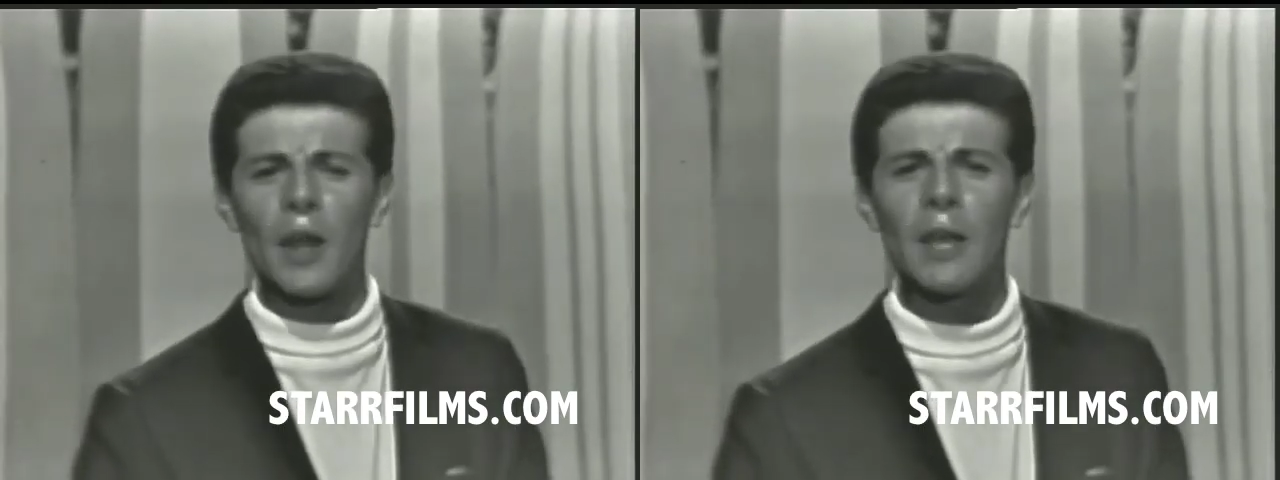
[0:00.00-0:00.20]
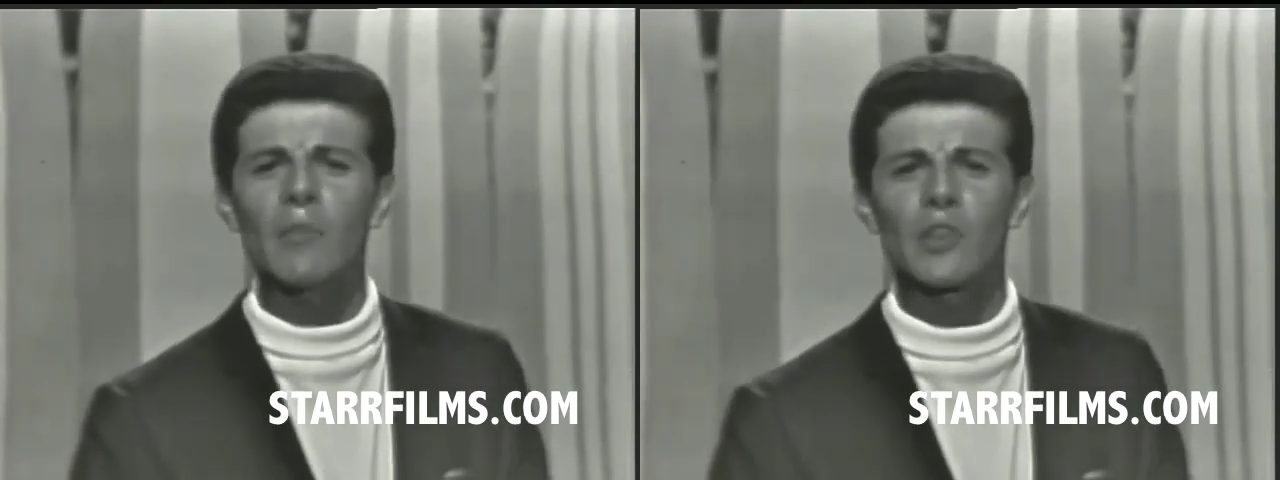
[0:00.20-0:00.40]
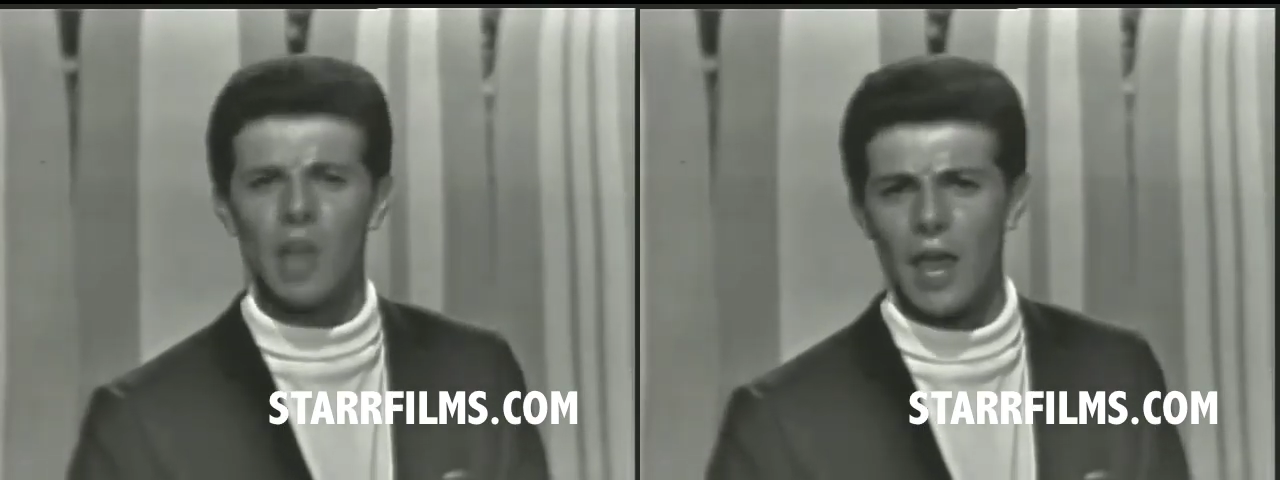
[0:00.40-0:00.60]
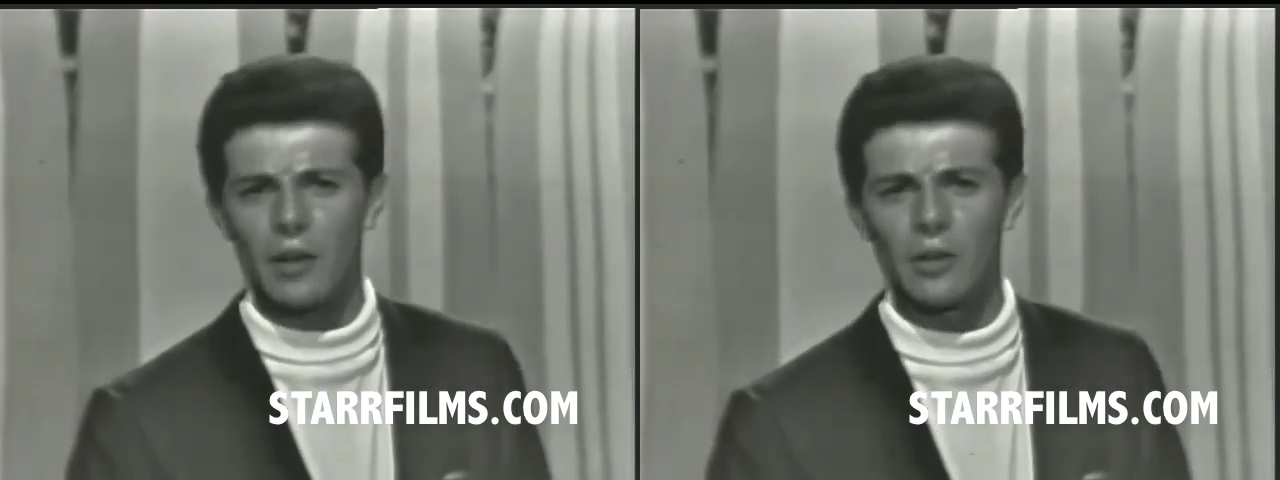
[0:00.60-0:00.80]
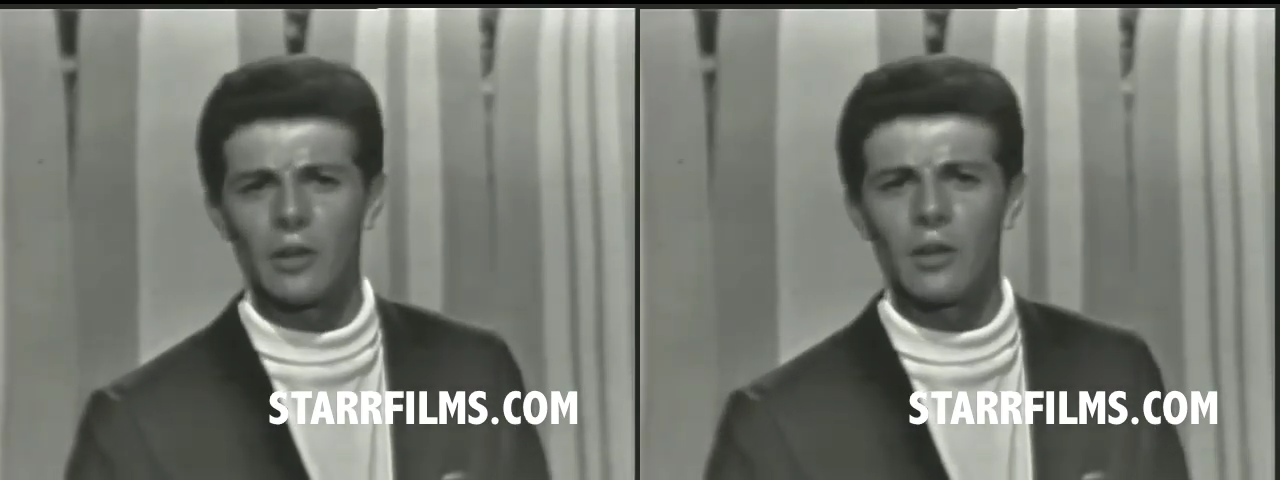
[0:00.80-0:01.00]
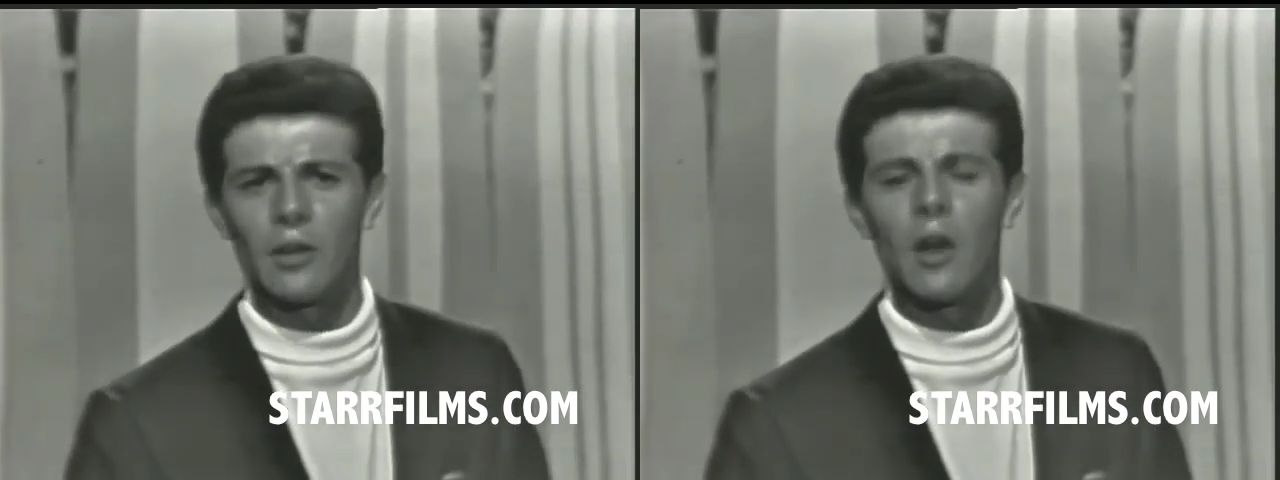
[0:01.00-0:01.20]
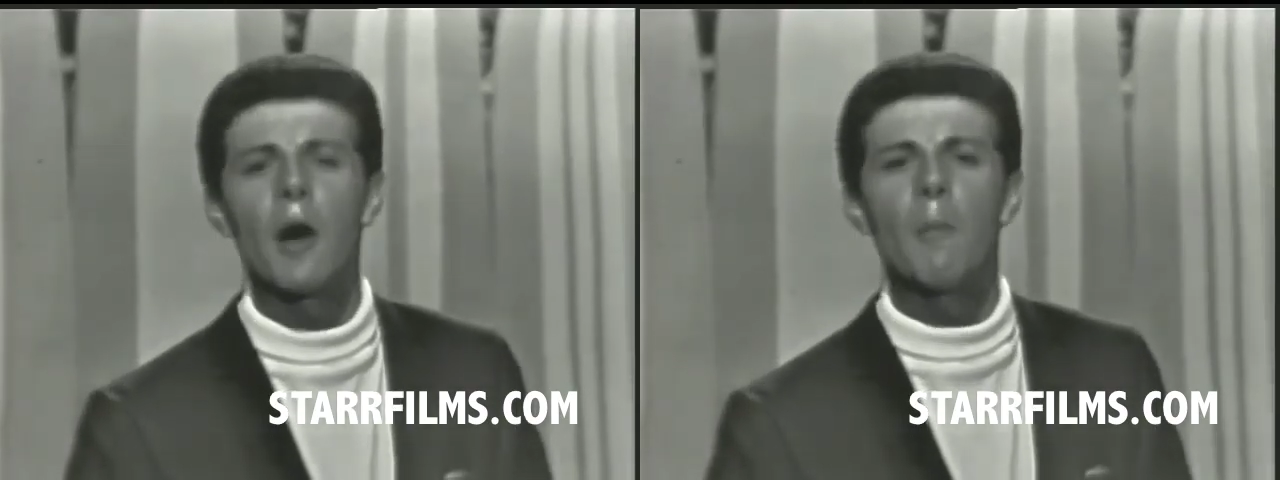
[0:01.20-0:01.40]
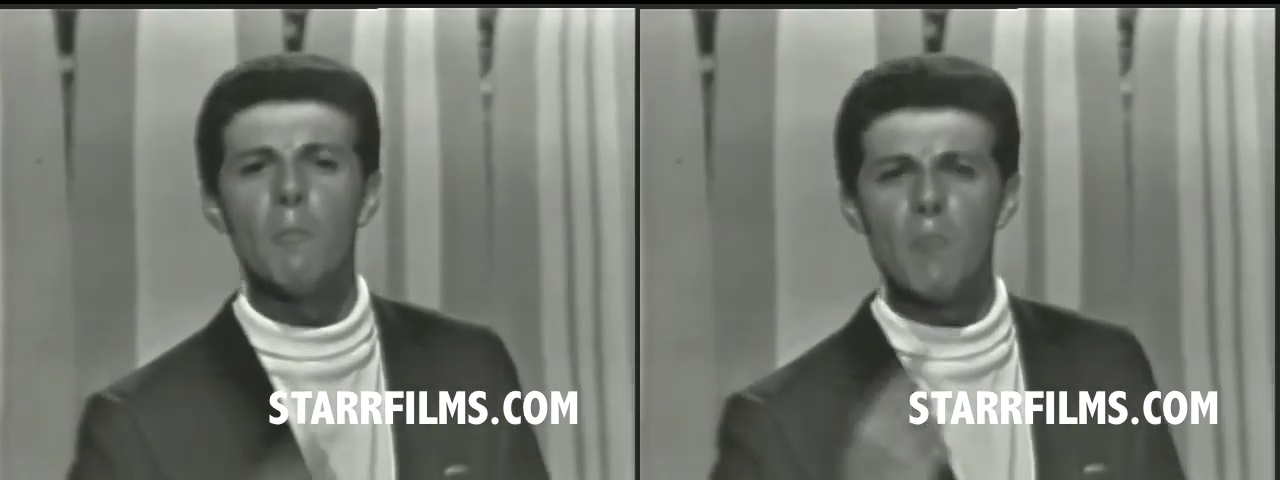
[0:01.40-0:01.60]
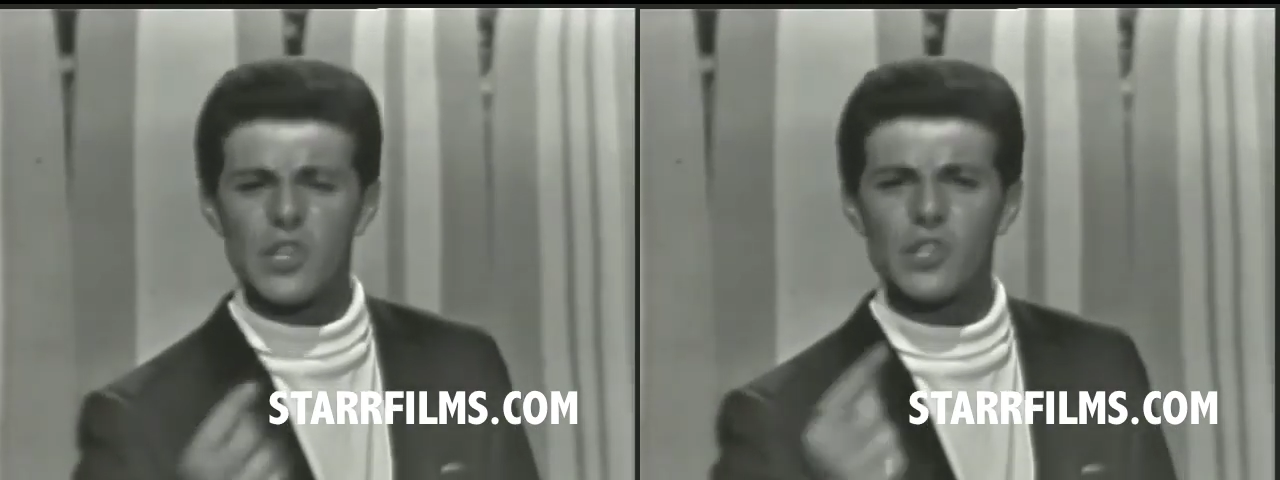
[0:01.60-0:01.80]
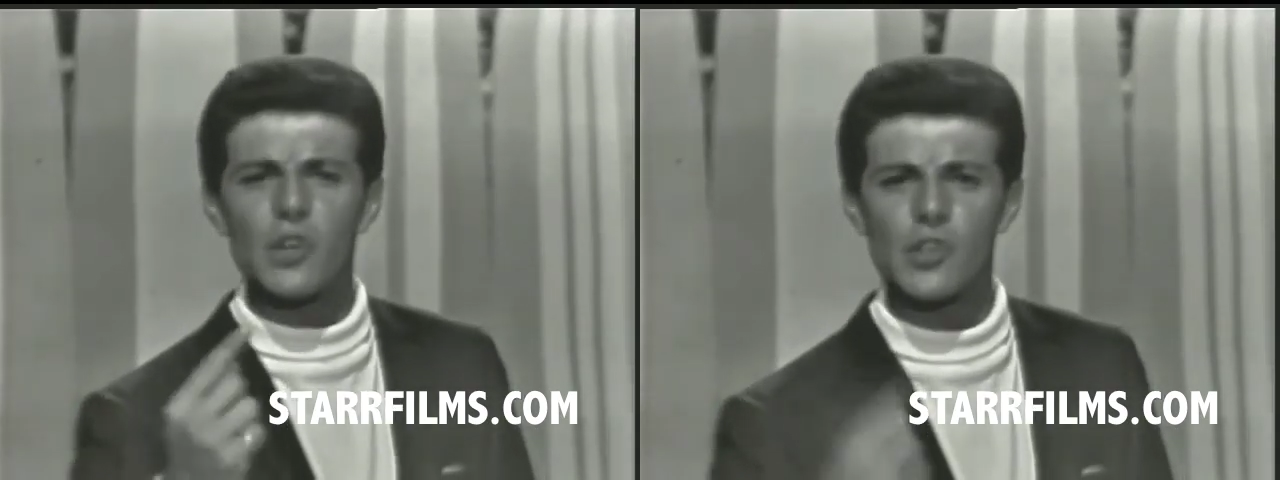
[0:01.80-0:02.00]
him the title,
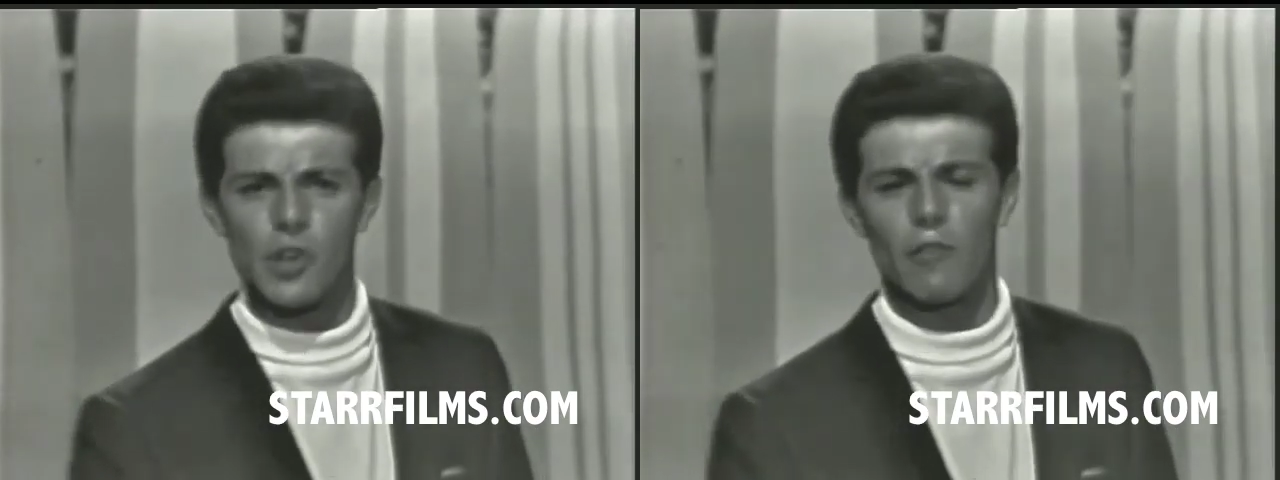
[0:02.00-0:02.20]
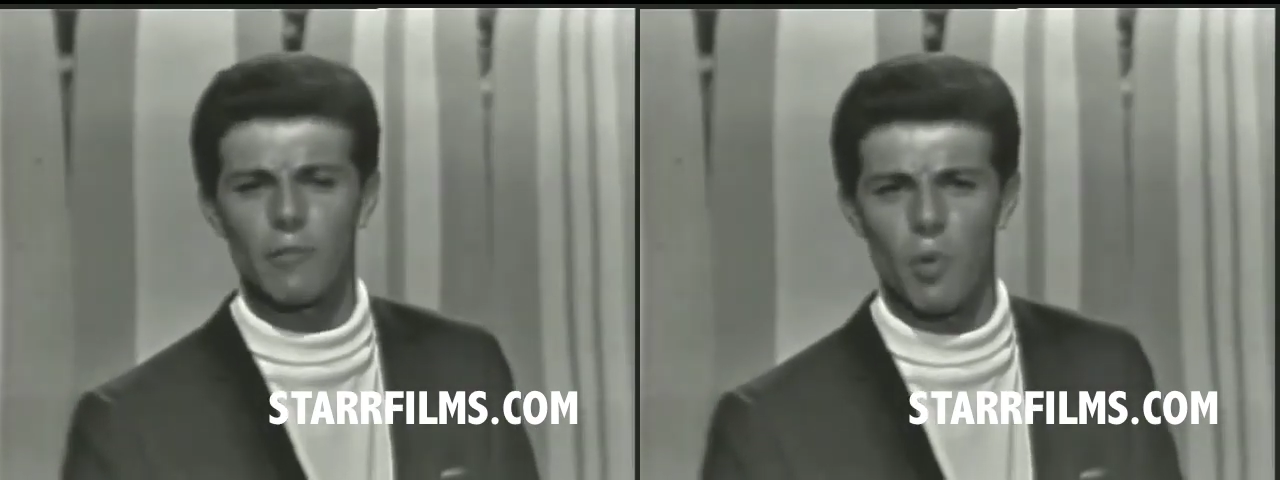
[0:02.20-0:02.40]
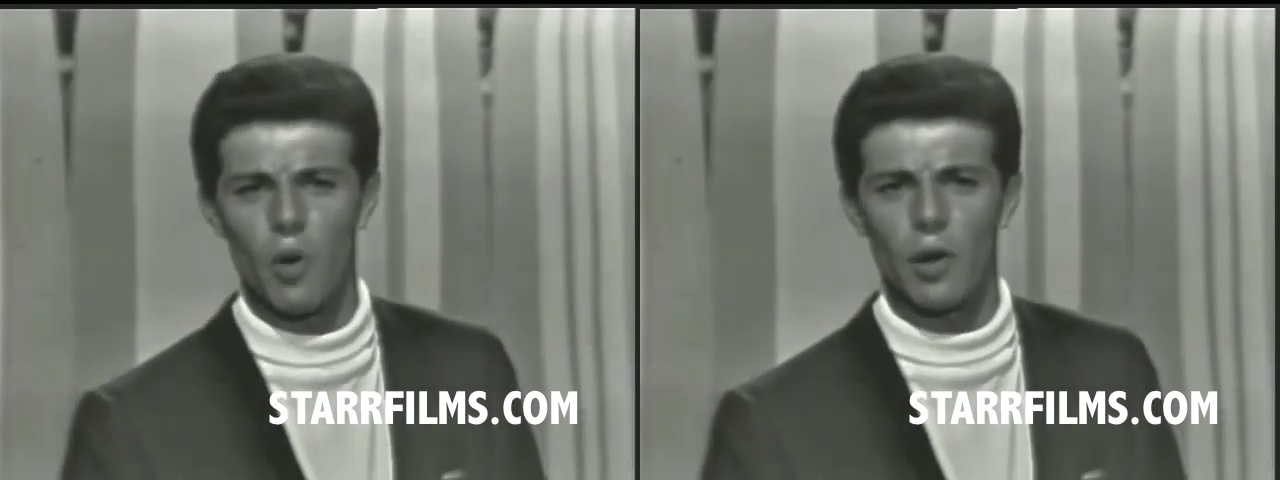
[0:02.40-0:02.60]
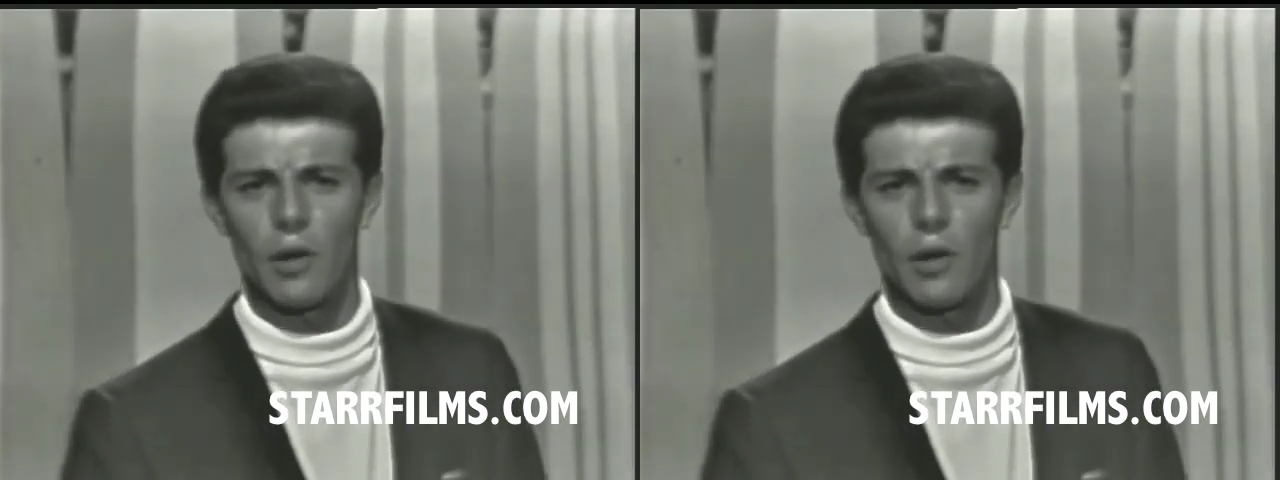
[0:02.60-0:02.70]
Mr. Surfboard.